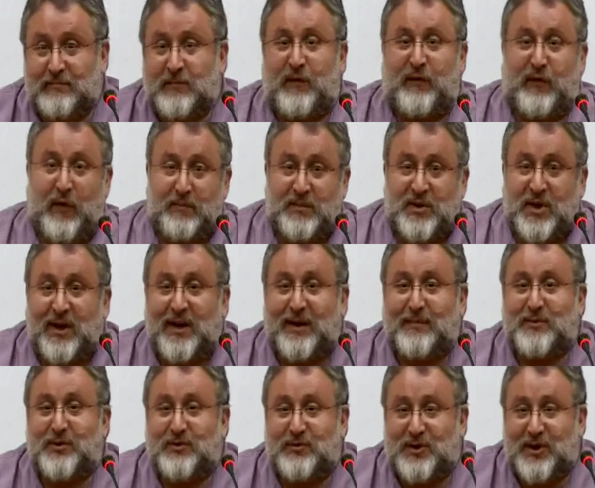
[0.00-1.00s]
From
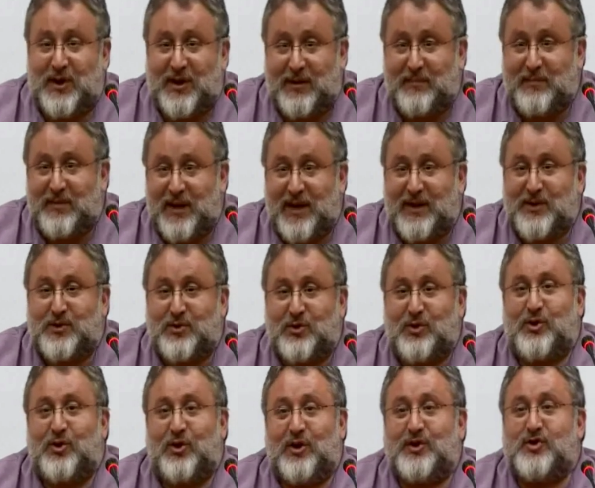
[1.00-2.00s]
time to time, that
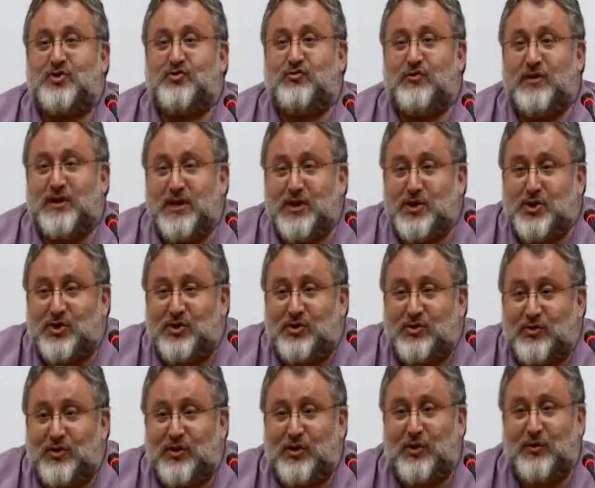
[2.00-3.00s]
took on
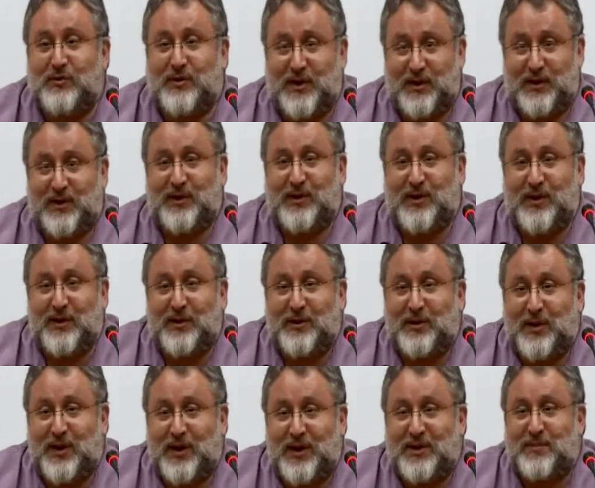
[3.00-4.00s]
traditional clothing. The non
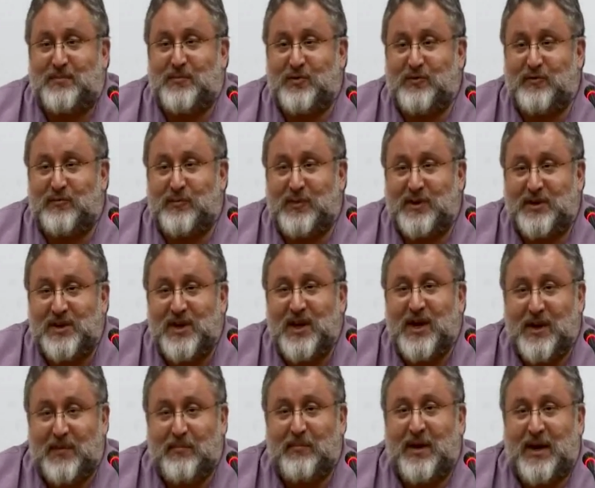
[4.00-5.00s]
aligned movement
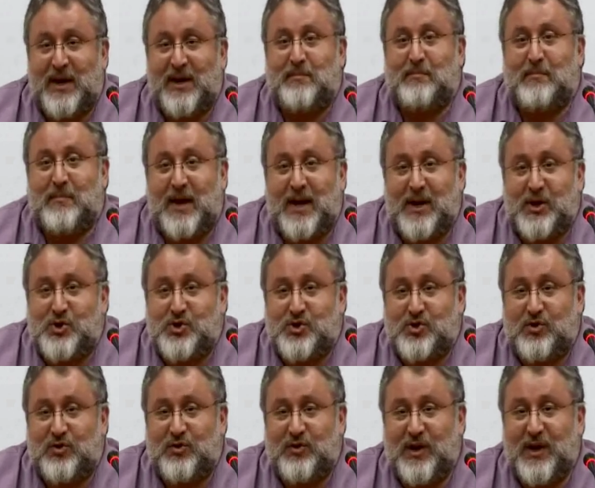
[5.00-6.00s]
made
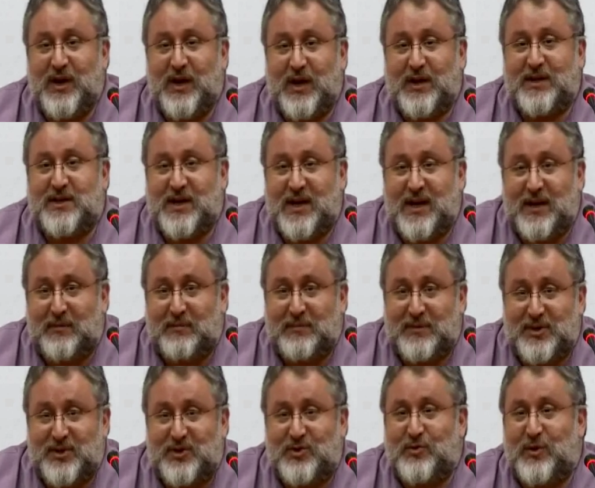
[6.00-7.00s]
major
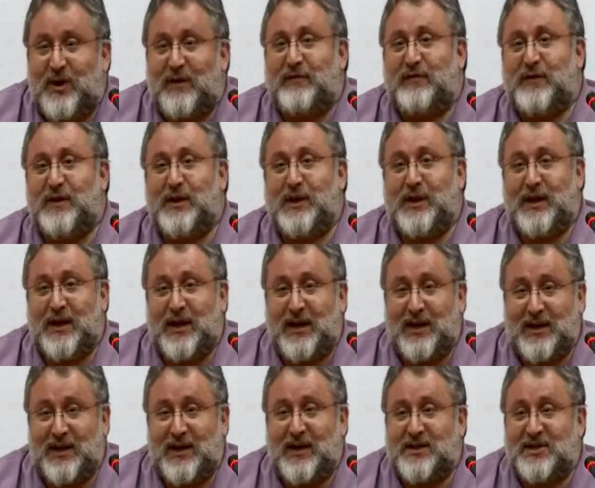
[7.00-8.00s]
attempts to
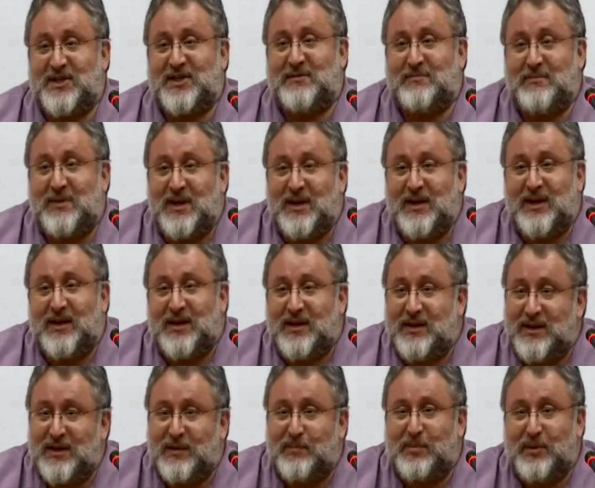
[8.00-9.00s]
affiliate its
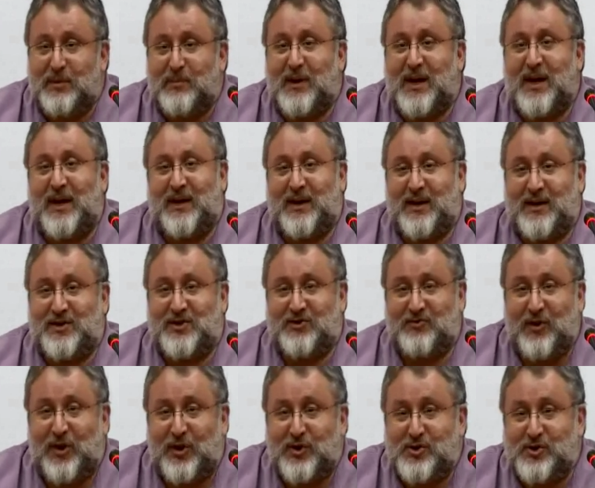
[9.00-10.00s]
immediate diplomatic
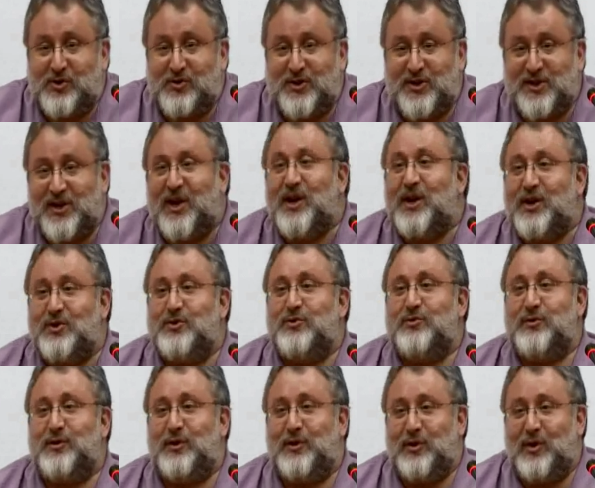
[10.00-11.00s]
structures
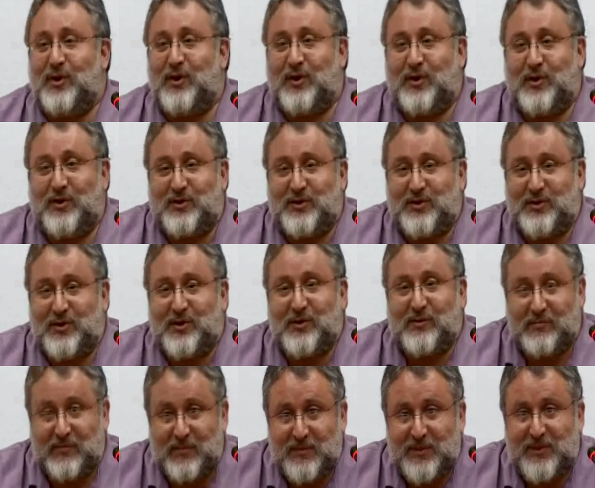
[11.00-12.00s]
to the longer
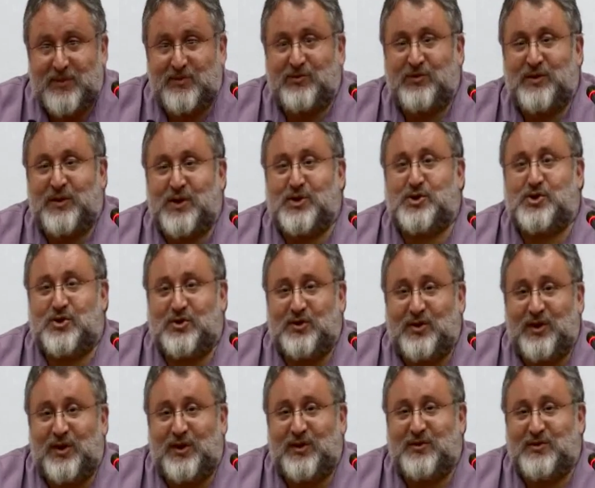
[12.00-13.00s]
term
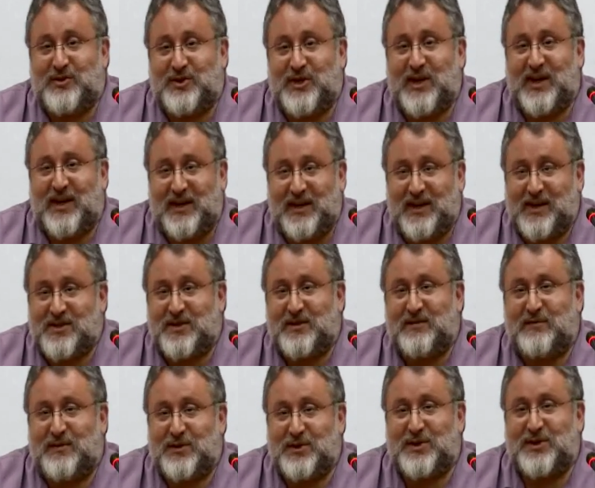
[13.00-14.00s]
traditional understandings
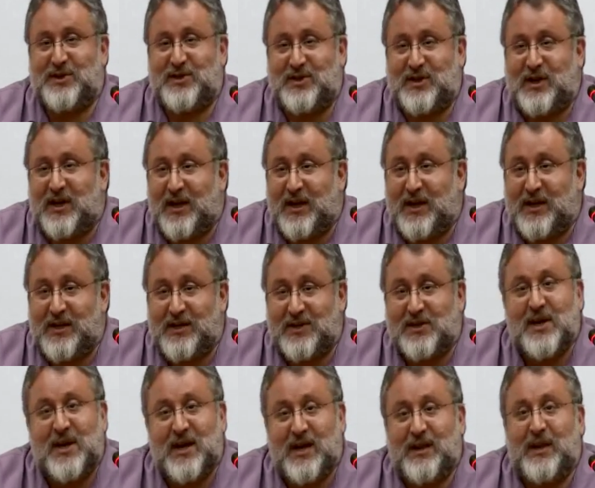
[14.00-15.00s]
of the societies
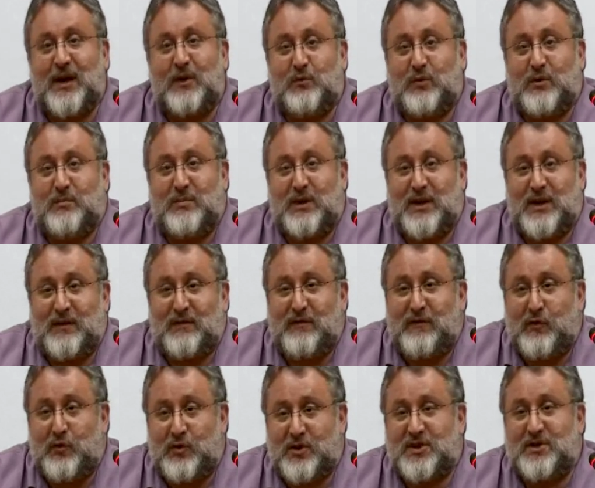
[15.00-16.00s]
that were being
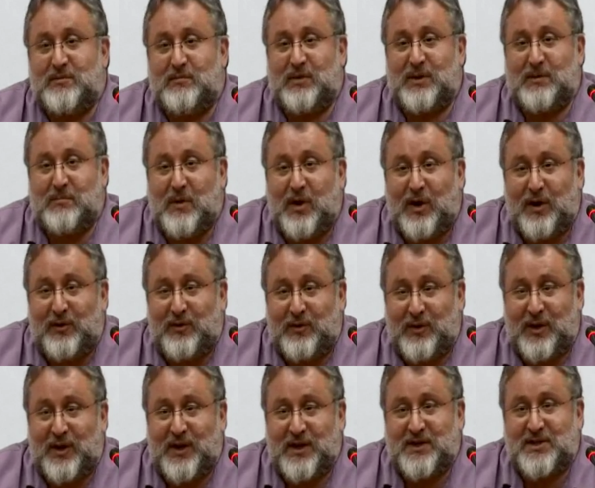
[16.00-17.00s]
forcibly
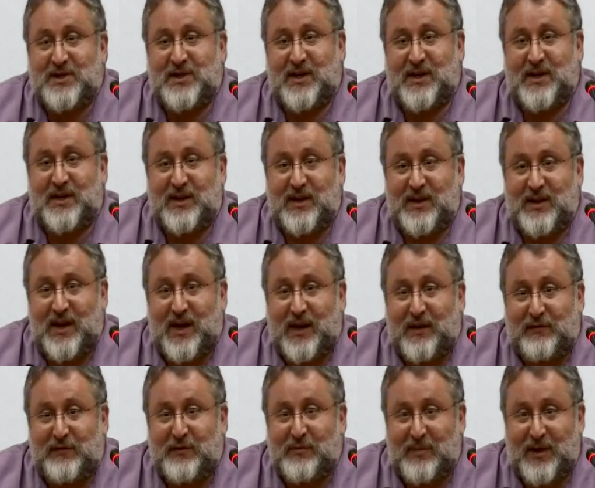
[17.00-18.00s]
modernized in the
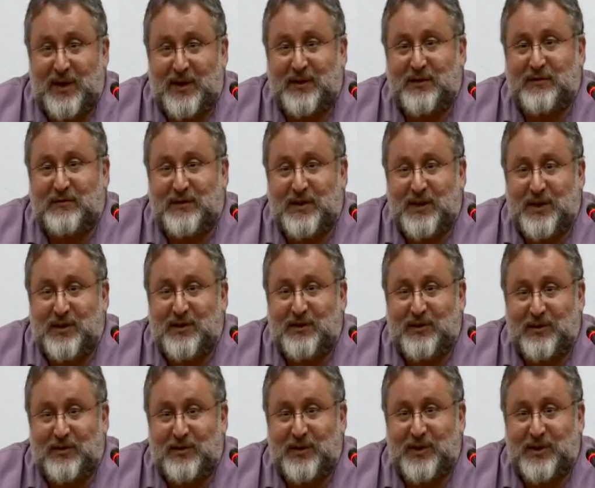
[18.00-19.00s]
aftermath of
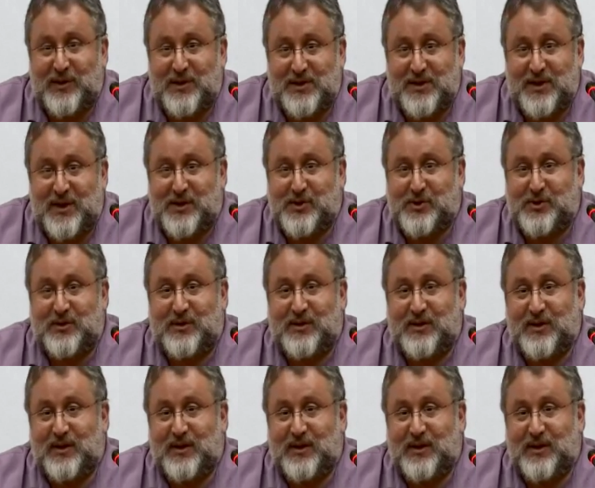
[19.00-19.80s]
decolonialization.